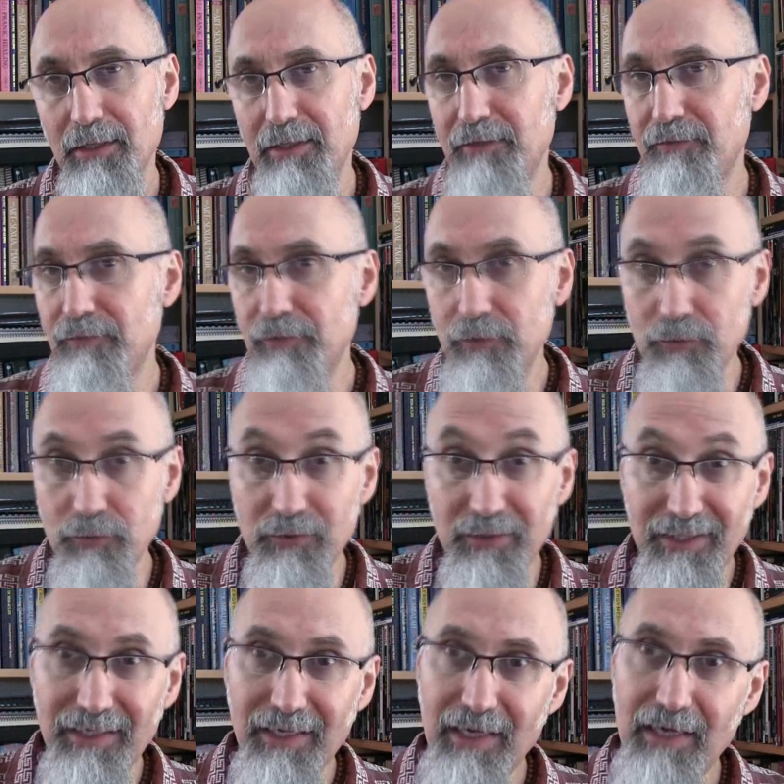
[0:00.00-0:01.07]
if you
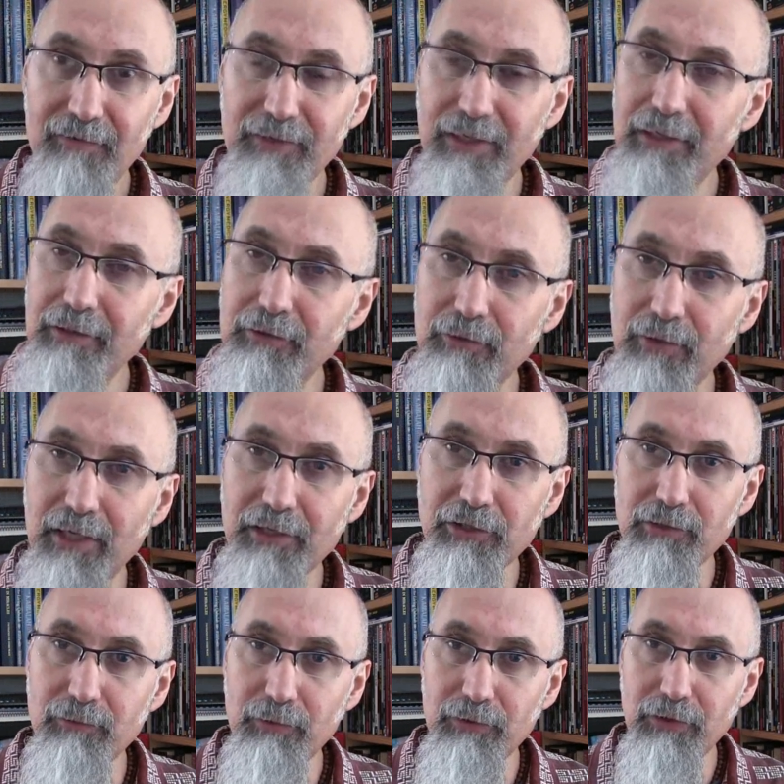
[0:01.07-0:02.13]
didn't have that
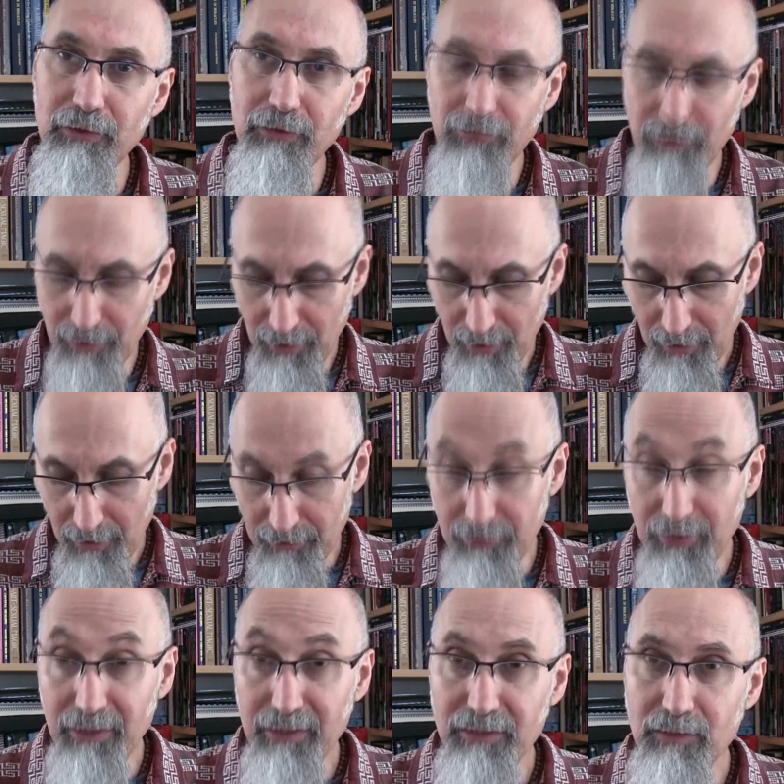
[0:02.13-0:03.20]
interaction with the youth.
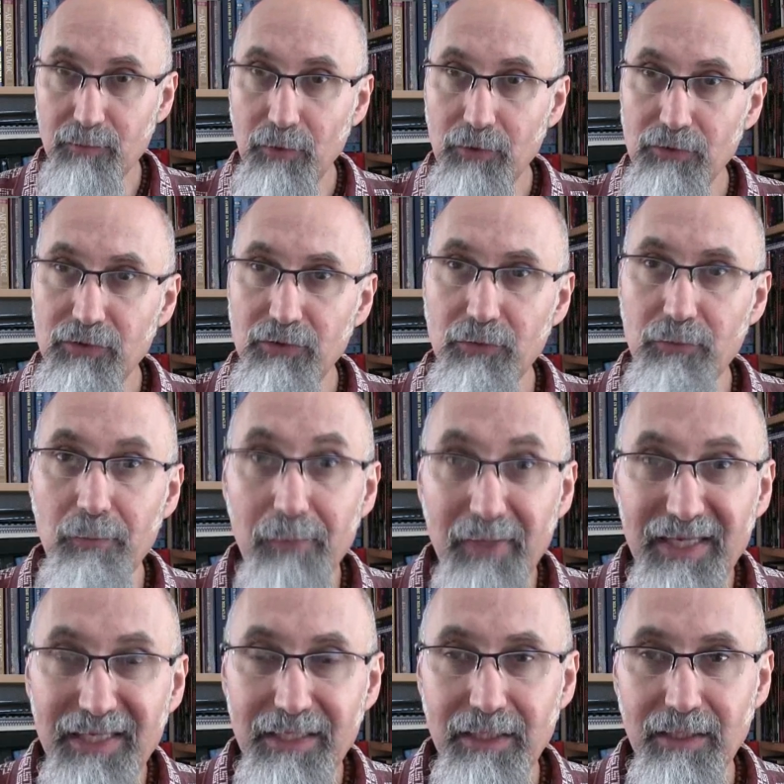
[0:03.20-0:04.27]
You get exposed to
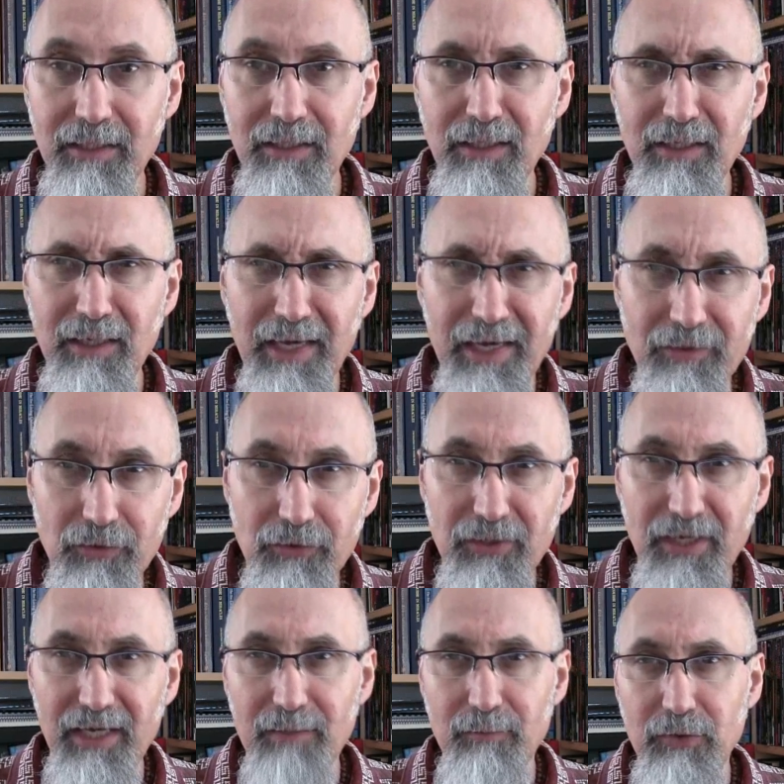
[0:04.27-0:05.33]
media,
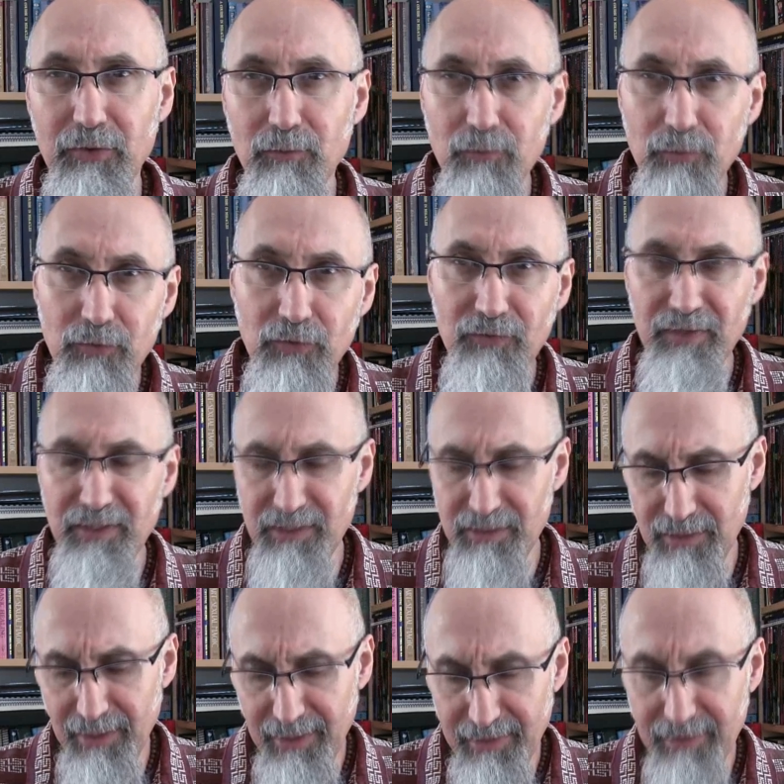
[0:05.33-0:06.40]
entertainment,
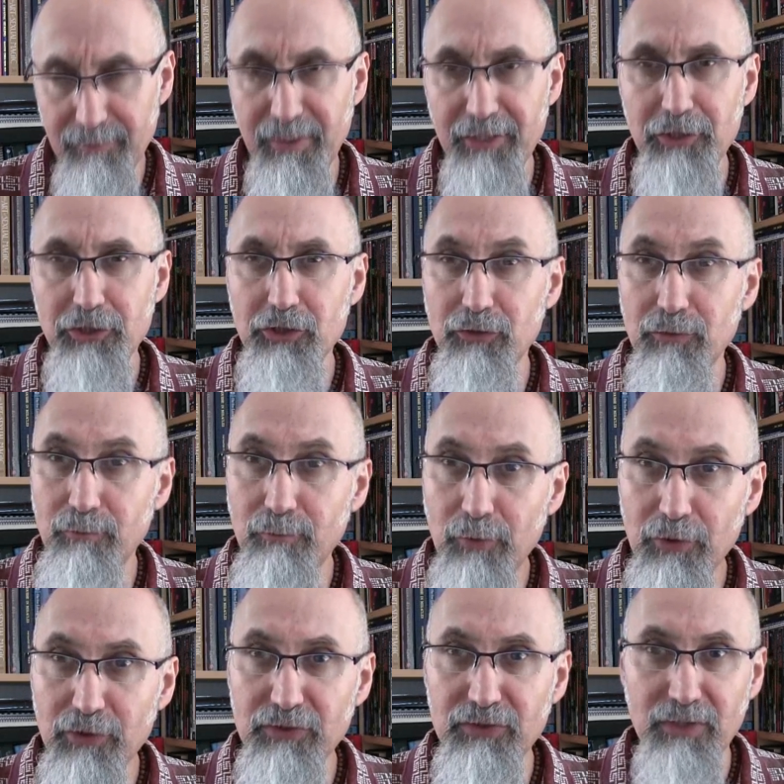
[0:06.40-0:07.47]
movies, animation,
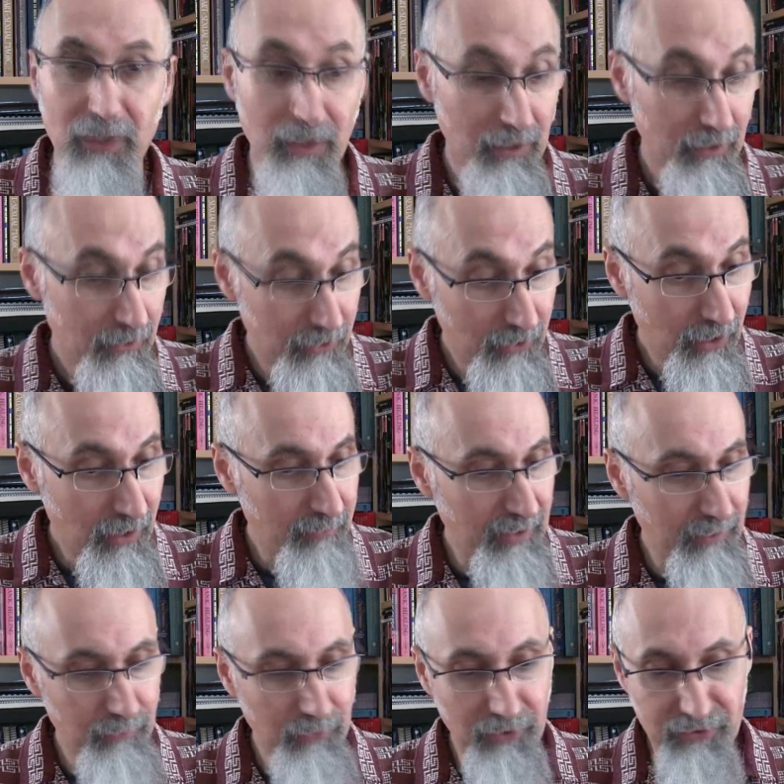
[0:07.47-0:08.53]
books,
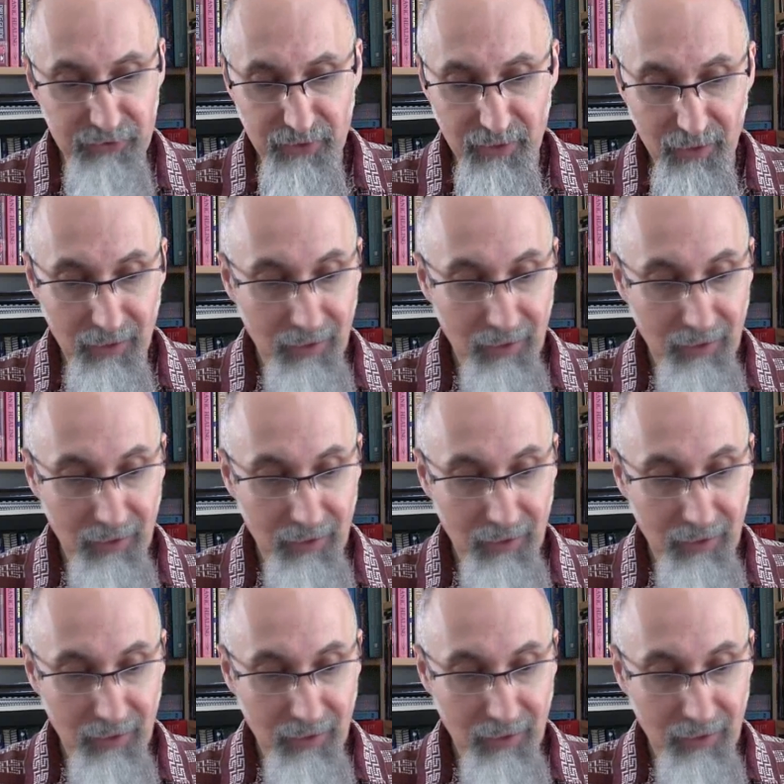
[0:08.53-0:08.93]
comic books,